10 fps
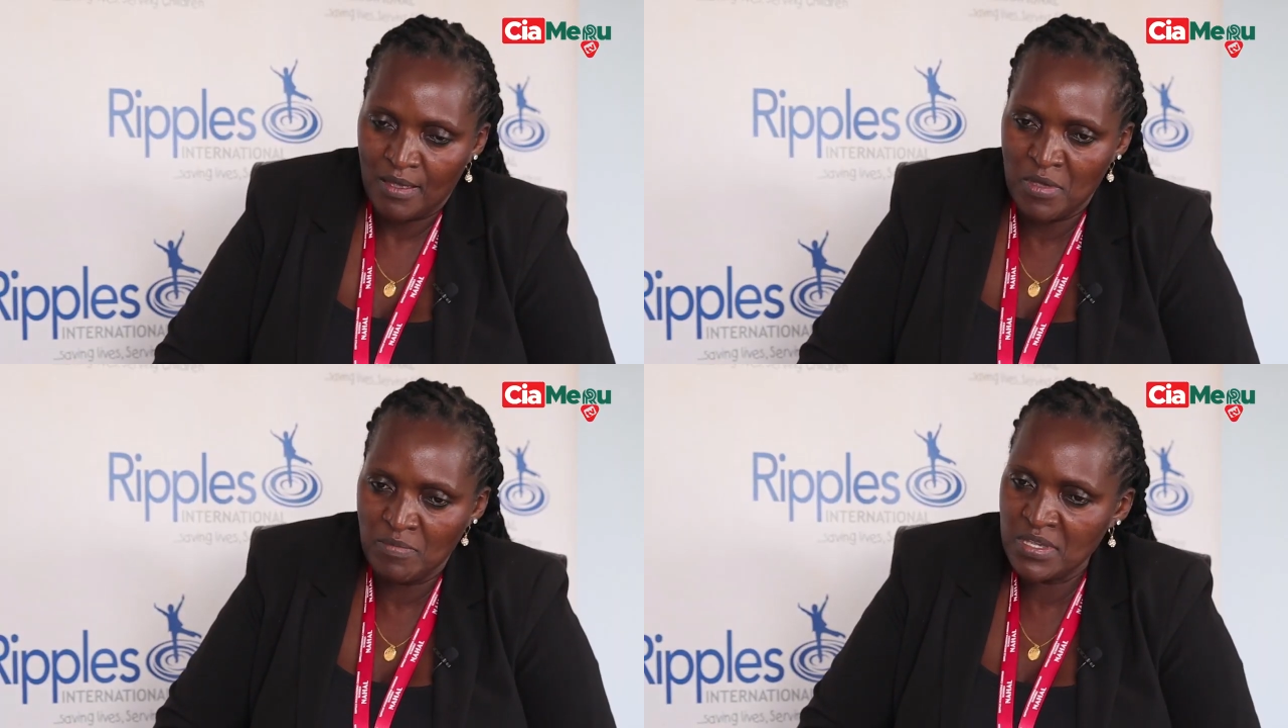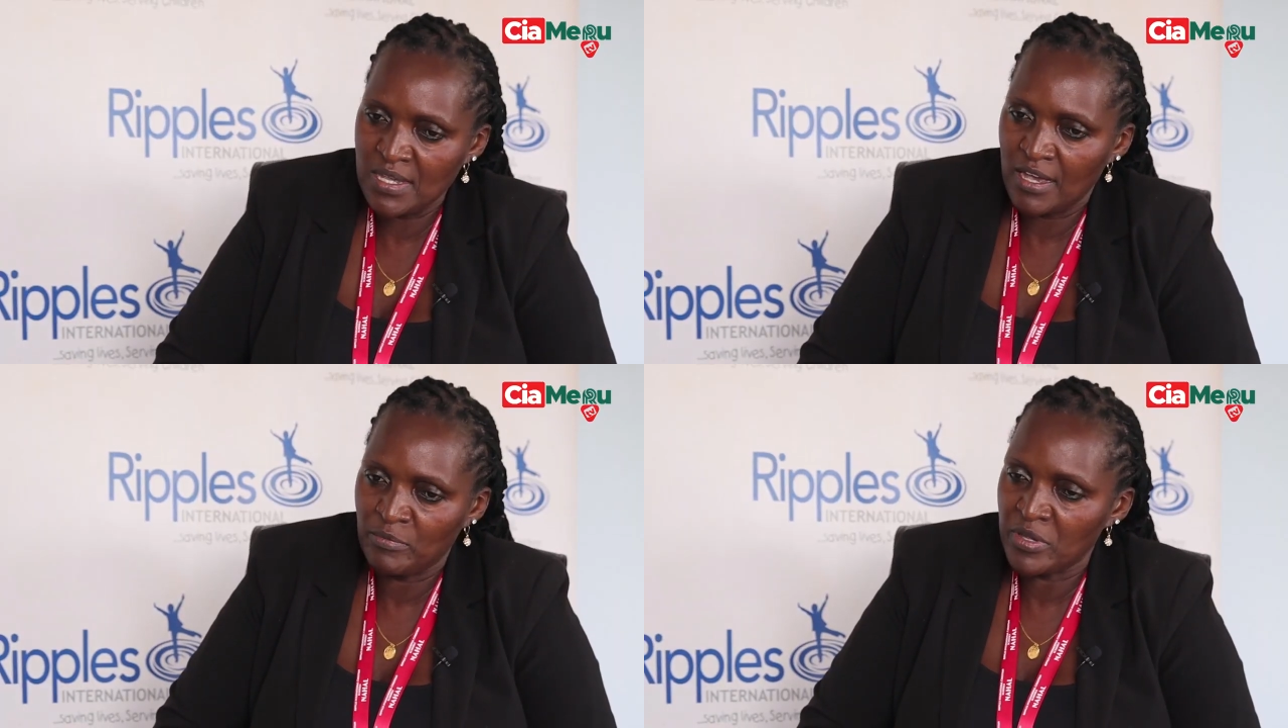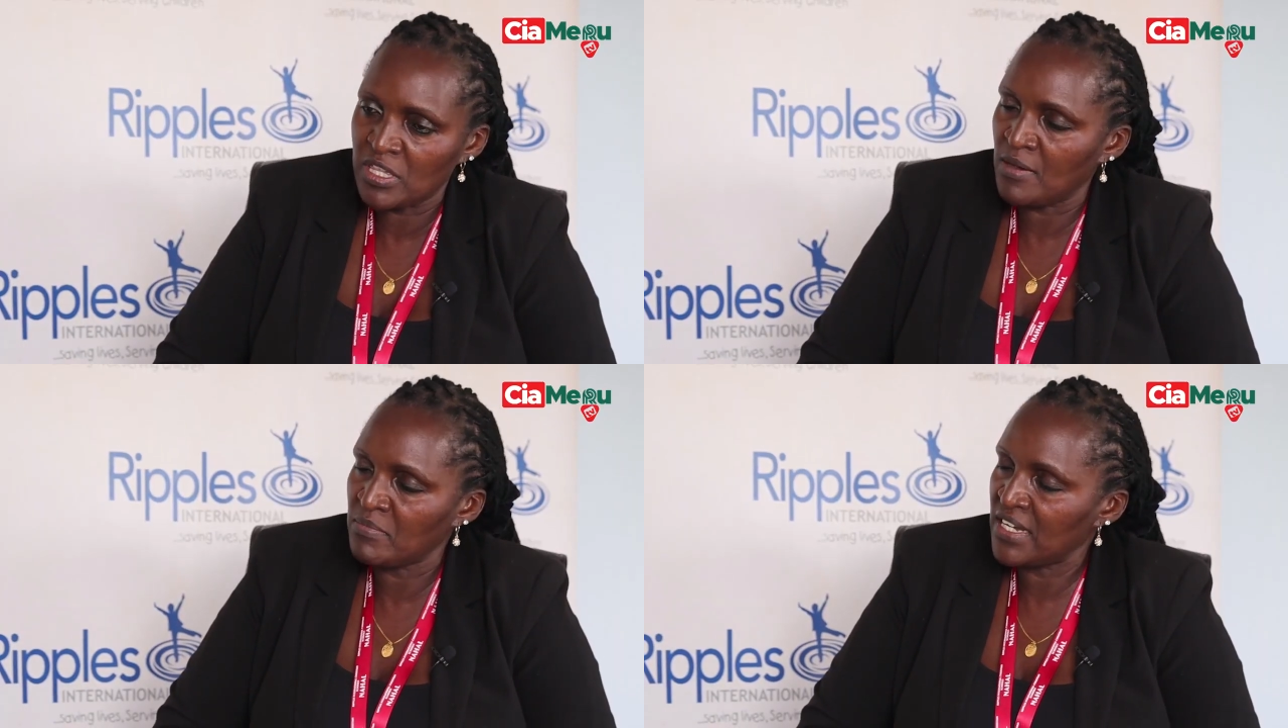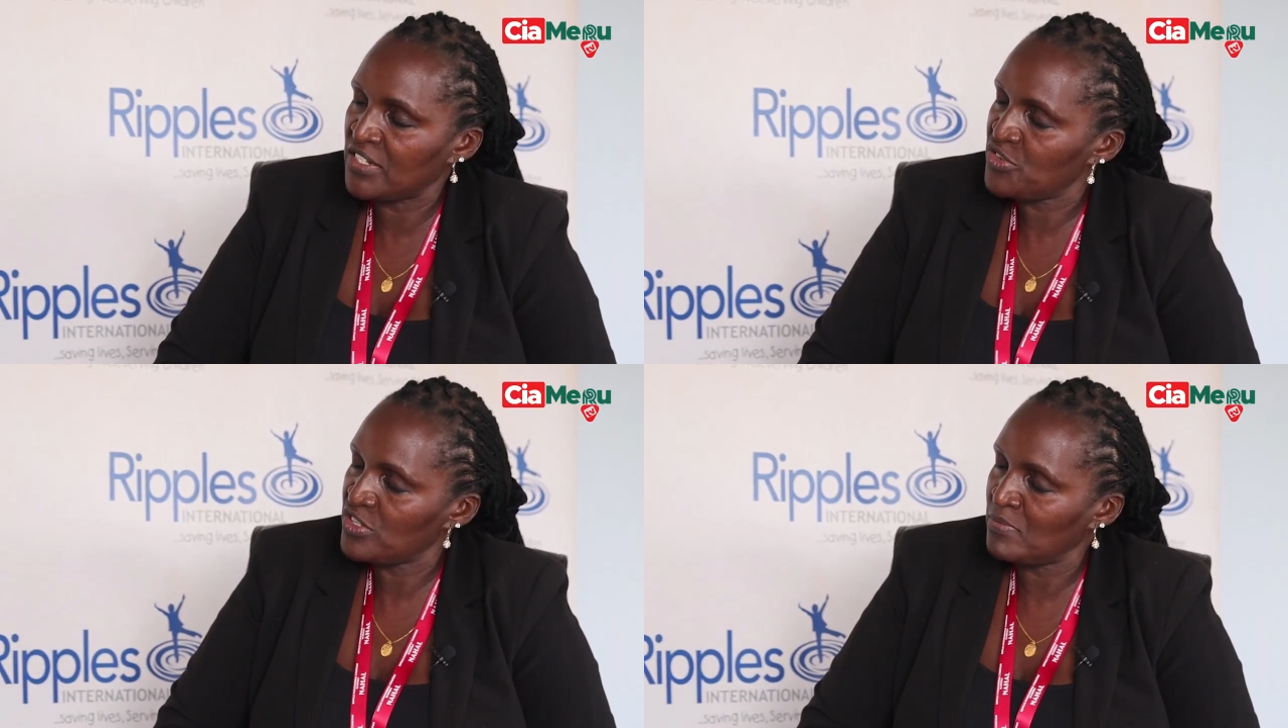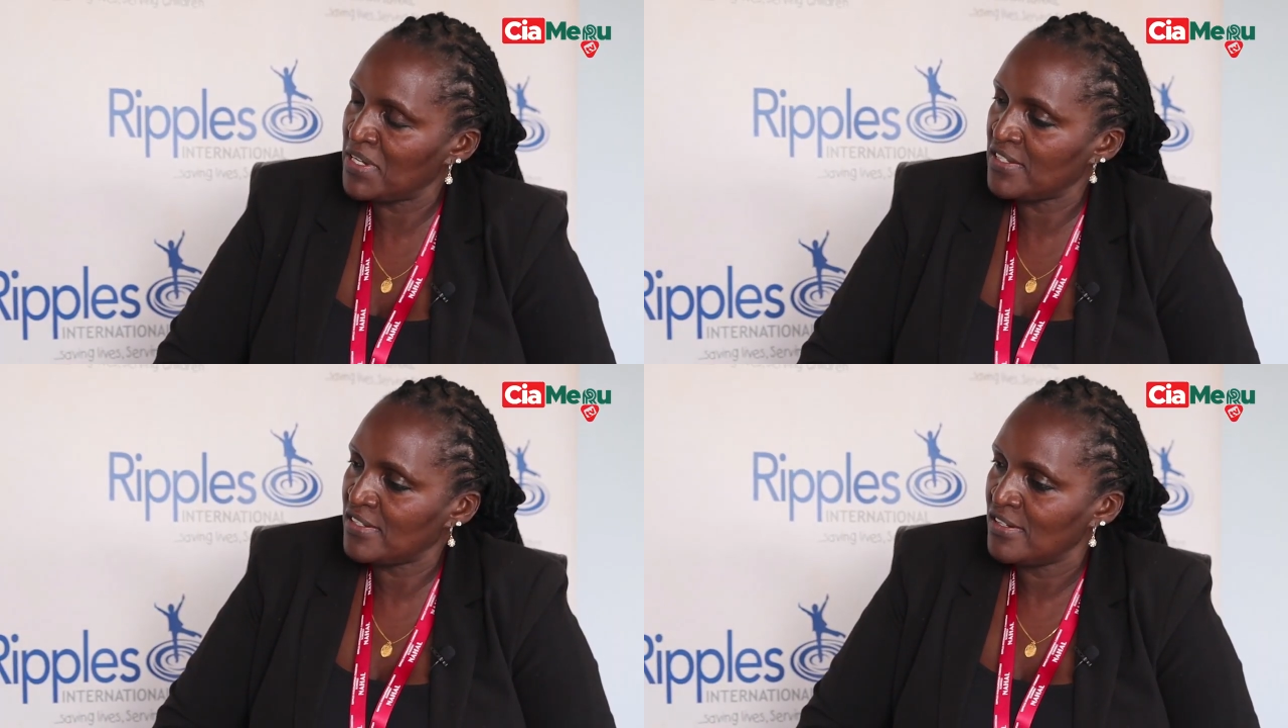maybe helping them get
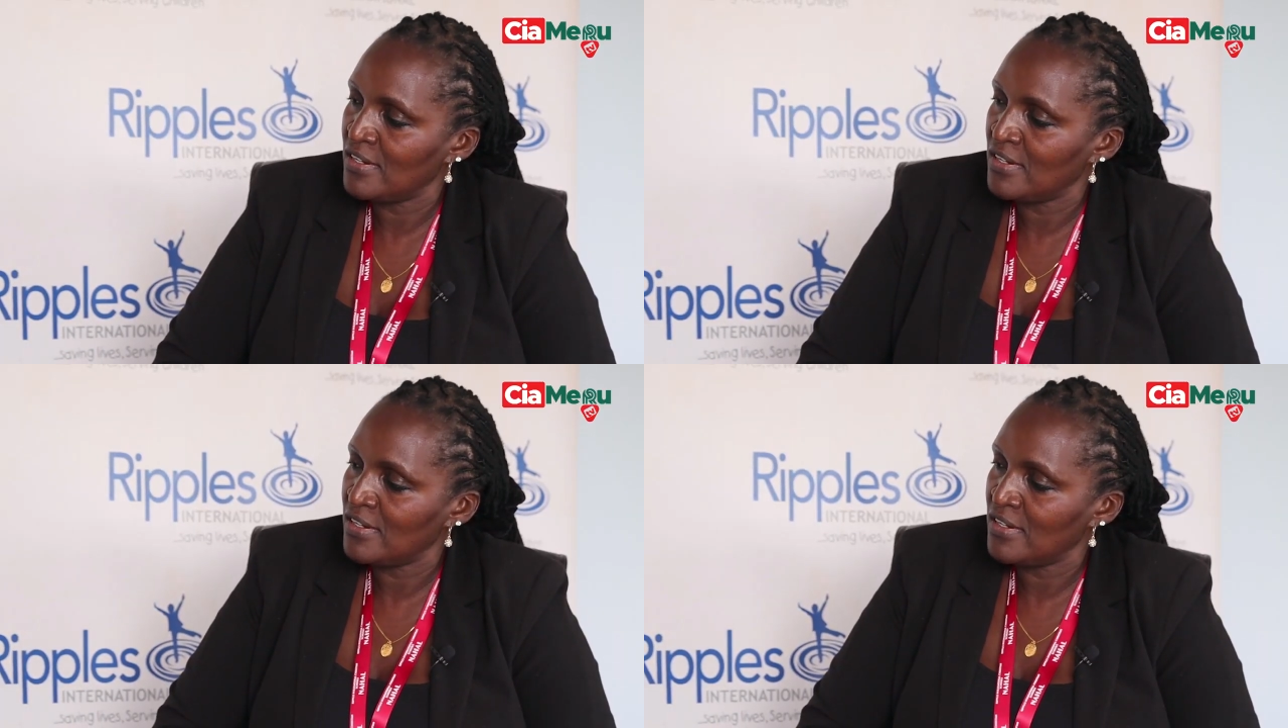treatments.